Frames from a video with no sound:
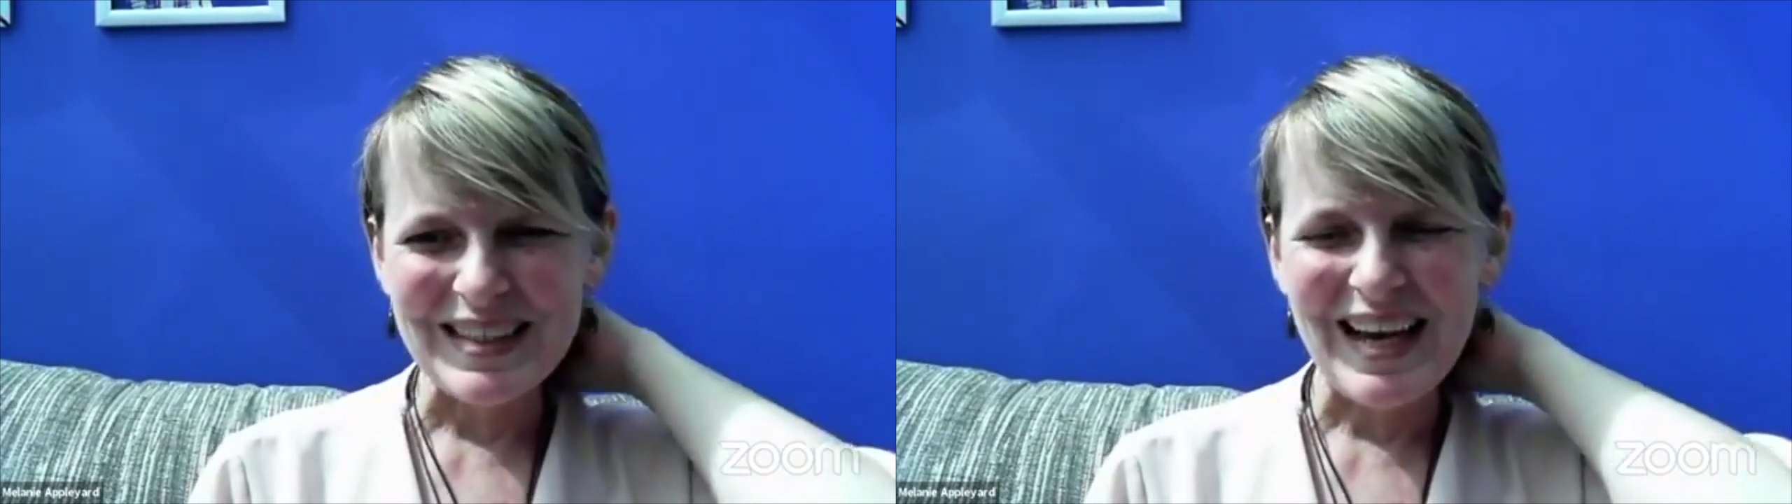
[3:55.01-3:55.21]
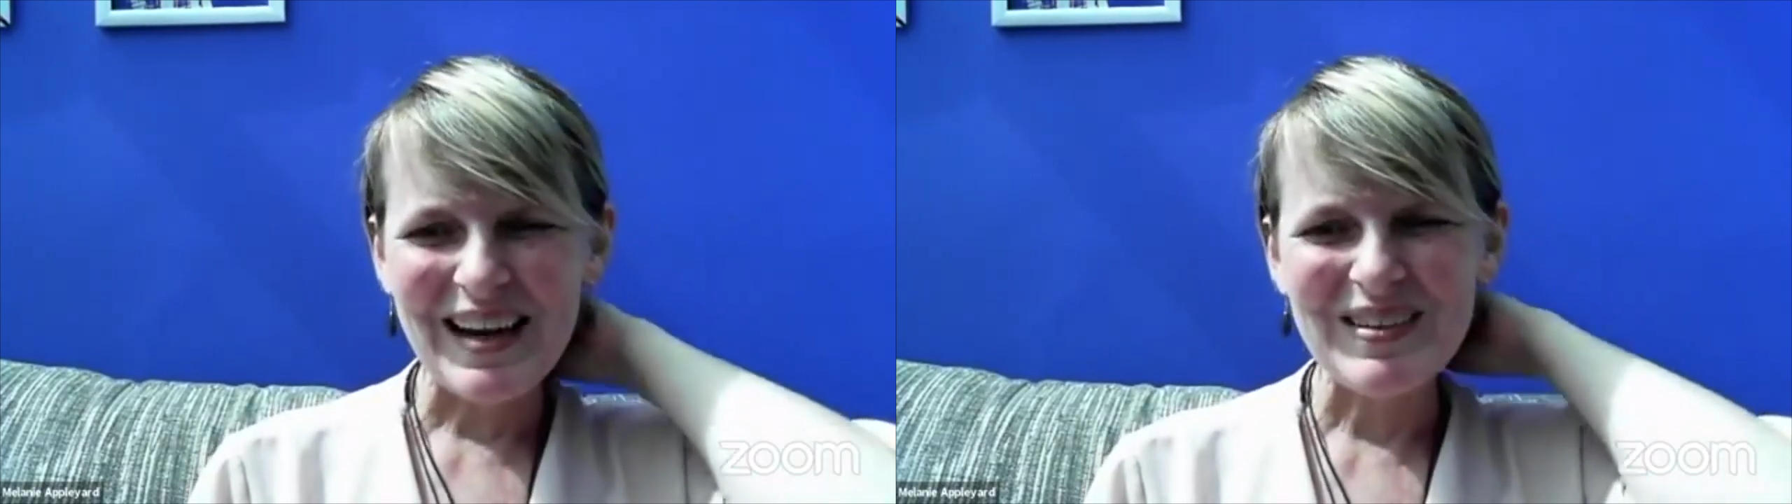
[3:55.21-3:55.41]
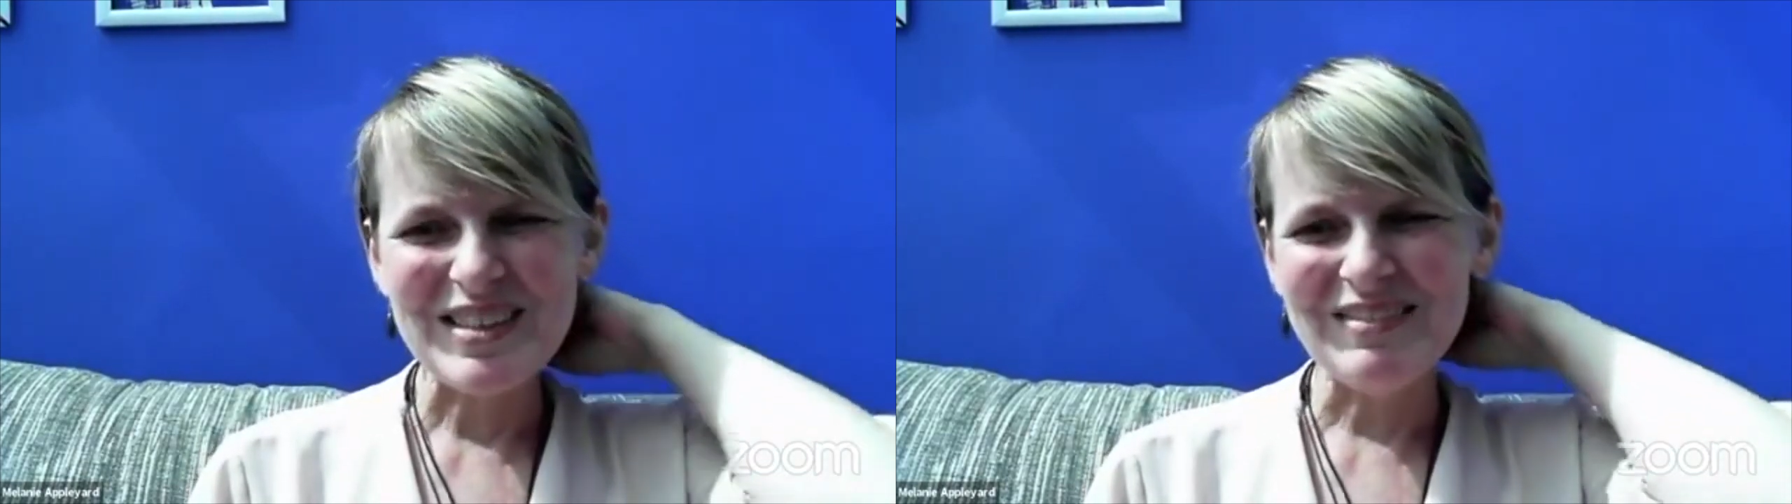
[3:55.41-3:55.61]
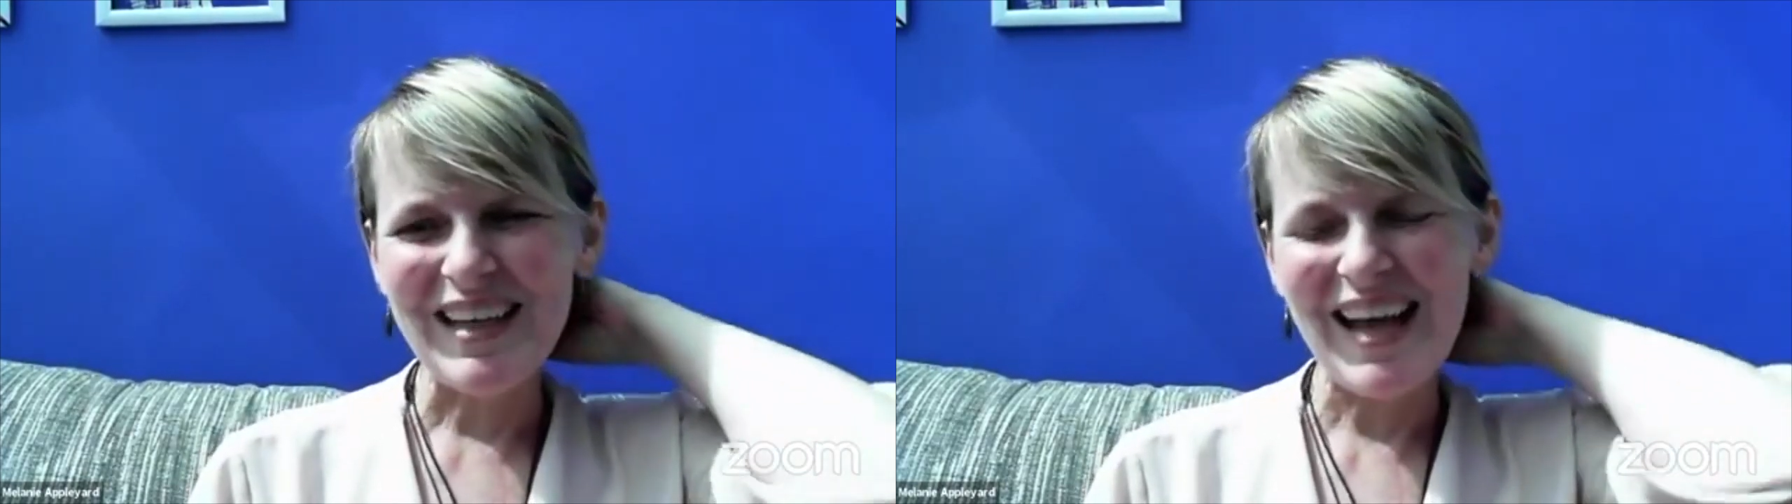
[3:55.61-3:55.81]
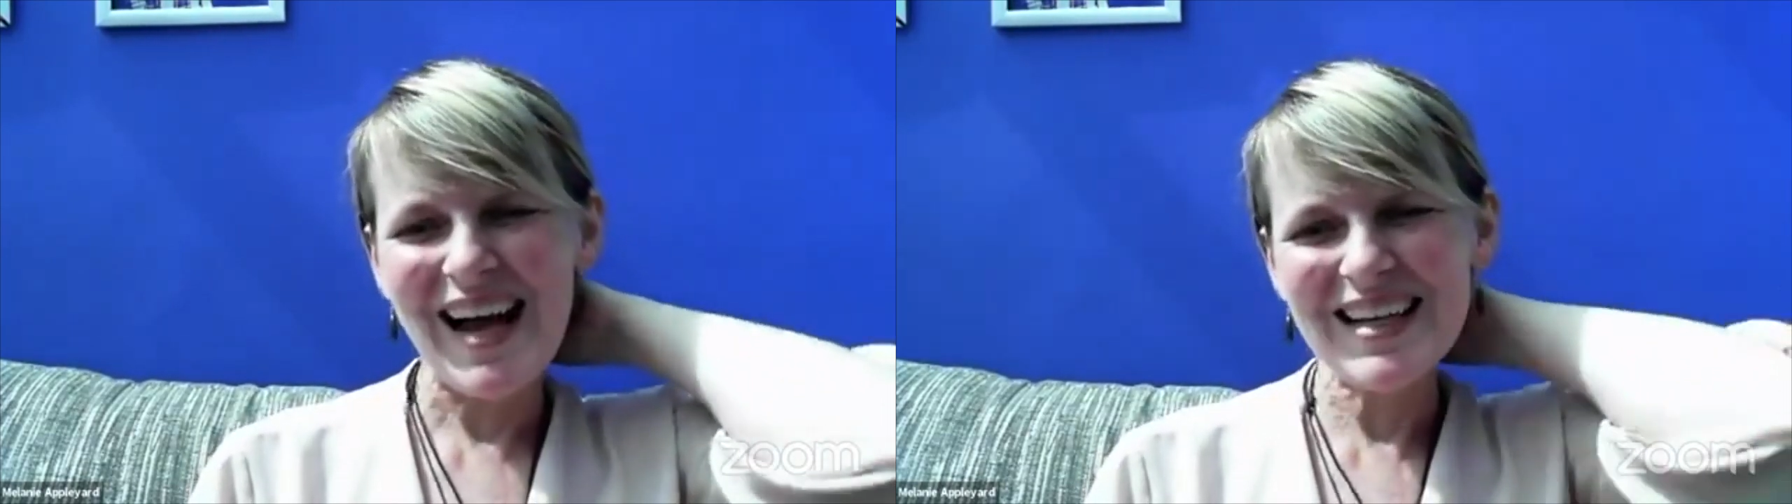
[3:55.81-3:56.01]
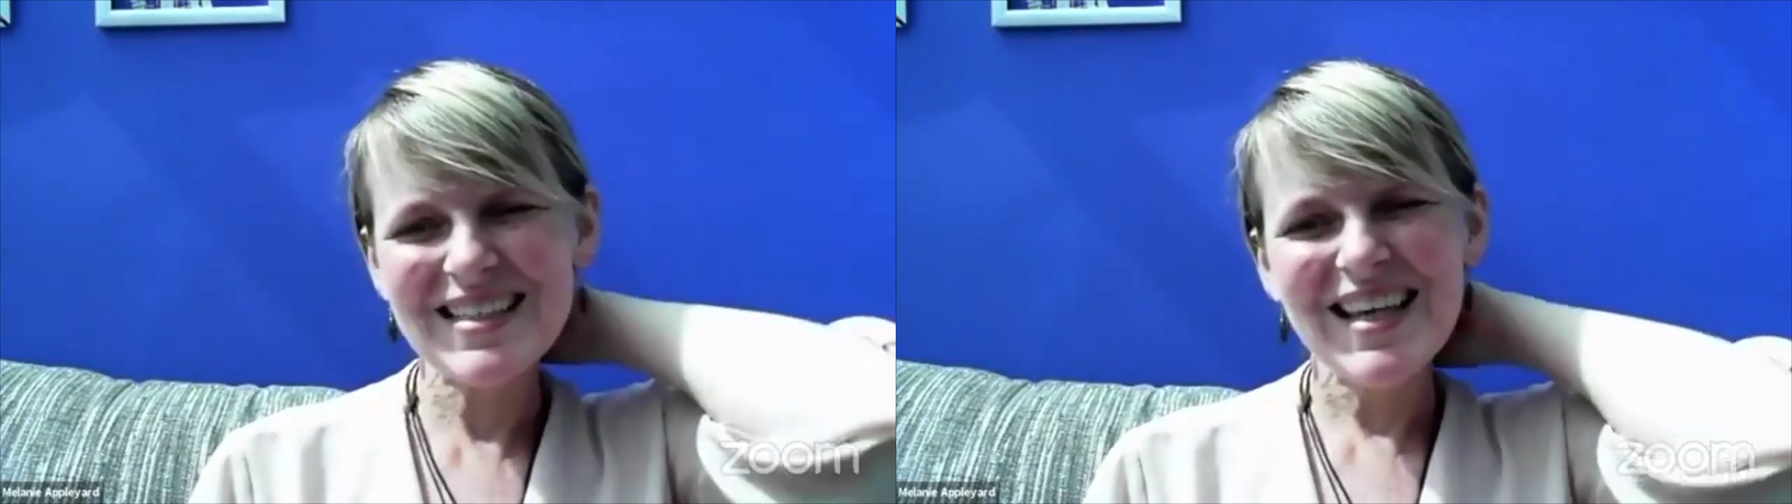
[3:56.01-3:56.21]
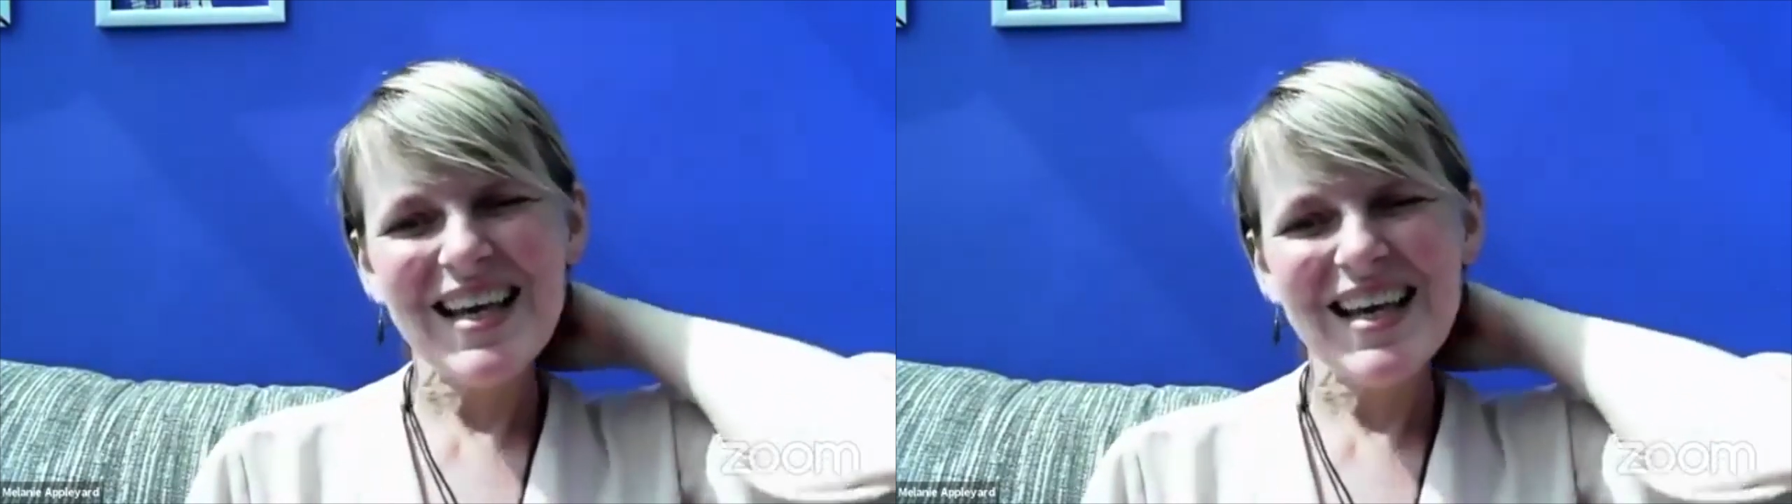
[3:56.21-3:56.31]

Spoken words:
and how to relax.